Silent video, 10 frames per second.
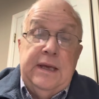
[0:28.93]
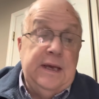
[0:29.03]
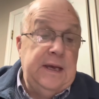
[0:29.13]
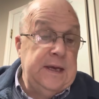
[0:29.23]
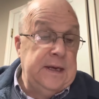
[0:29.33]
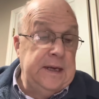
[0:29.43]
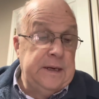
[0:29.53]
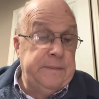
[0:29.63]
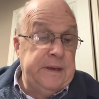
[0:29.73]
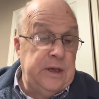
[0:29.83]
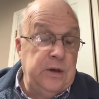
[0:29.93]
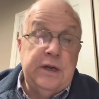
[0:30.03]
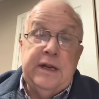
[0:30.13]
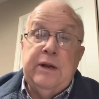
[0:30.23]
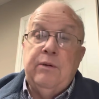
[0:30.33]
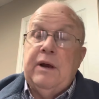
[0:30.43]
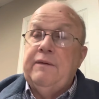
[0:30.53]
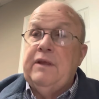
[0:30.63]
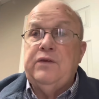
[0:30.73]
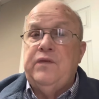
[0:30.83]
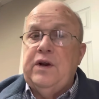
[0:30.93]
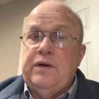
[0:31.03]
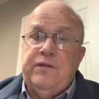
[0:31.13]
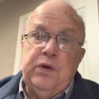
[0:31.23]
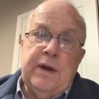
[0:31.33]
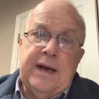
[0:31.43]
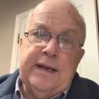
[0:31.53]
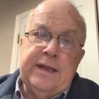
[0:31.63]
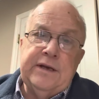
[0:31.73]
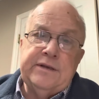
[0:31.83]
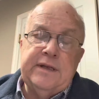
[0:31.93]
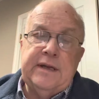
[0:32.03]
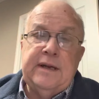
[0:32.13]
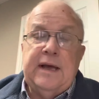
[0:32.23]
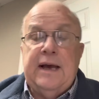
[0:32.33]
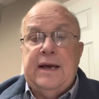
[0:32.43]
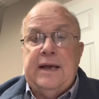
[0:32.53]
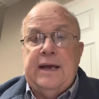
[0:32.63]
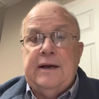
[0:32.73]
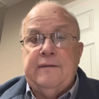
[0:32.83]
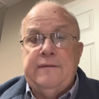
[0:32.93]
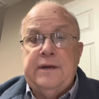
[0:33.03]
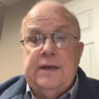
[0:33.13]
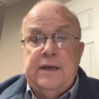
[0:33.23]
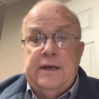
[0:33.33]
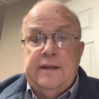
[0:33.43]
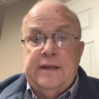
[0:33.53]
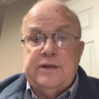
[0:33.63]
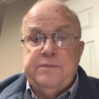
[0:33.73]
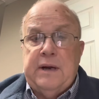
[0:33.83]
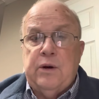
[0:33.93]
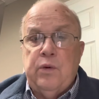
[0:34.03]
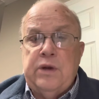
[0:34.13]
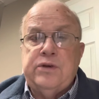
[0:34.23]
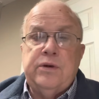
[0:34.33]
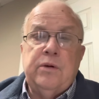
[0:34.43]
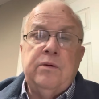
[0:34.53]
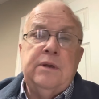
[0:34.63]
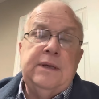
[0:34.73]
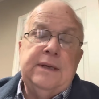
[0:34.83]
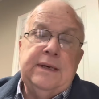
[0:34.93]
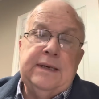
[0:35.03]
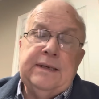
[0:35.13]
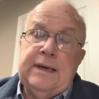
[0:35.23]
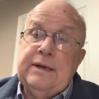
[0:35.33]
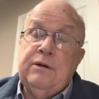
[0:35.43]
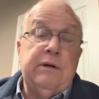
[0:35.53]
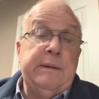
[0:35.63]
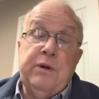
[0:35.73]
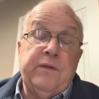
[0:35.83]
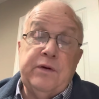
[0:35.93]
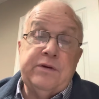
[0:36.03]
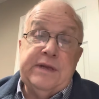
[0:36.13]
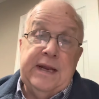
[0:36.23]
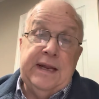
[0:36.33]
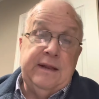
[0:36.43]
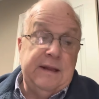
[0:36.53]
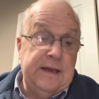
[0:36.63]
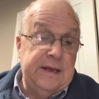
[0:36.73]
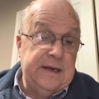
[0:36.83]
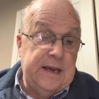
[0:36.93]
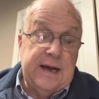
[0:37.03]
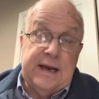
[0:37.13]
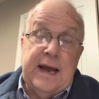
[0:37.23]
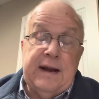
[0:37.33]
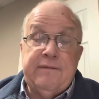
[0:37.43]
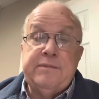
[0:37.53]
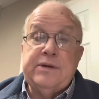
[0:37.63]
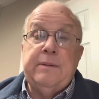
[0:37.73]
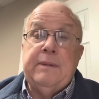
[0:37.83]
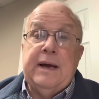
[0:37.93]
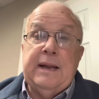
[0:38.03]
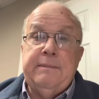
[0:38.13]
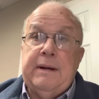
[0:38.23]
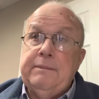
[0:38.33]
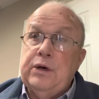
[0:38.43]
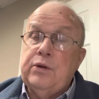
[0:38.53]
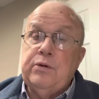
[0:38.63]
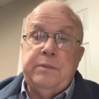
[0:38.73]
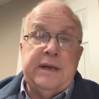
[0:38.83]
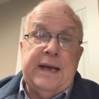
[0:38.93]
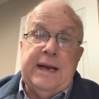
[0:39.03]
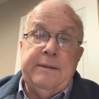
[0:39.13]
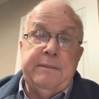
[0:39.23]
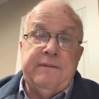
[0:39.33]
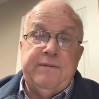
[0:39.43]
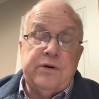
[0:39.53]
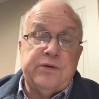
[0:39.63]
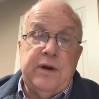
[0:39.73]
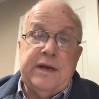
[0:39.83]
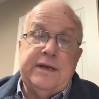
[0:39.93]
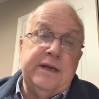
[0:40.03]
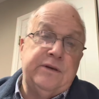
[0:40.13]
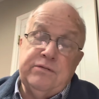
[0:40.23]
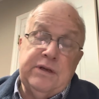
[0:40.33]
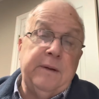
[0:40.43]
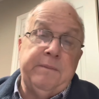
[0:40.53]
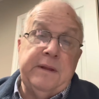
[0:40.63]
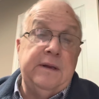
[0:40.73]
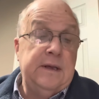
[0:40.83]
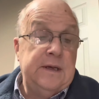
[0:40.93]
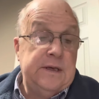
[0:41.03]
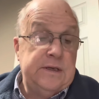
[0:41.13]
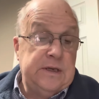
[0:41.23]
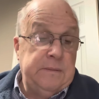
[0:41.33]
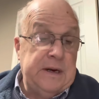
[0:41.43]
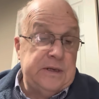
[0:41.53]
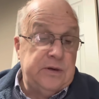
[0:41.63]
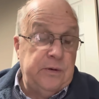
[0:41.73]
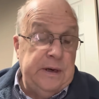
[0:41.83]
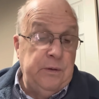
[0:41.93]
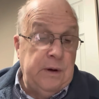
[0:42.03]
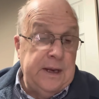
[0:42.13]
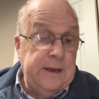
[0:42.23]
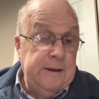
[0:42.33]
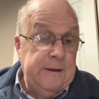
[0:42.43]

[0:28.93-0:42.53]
yeah, it'll be good anyway. There's very few ideas that I have that's my original. I don't even know if there's any. I got it from somebody, my mother, my daddy, my first grade teacher, something, somebody. So anyway,